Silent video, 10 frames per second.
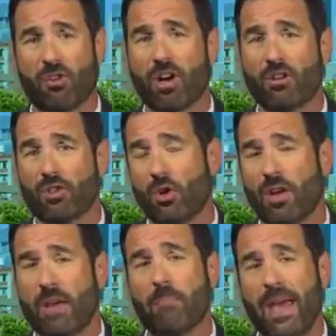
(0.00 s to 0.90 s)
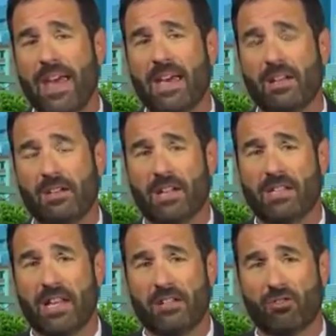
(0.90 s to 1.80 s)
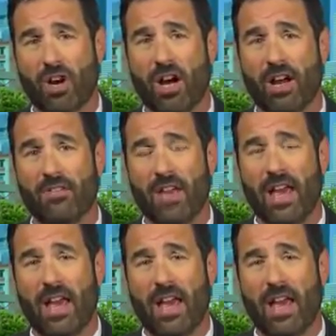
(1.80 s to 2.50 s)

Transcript: truckers don't get paid unless they drive,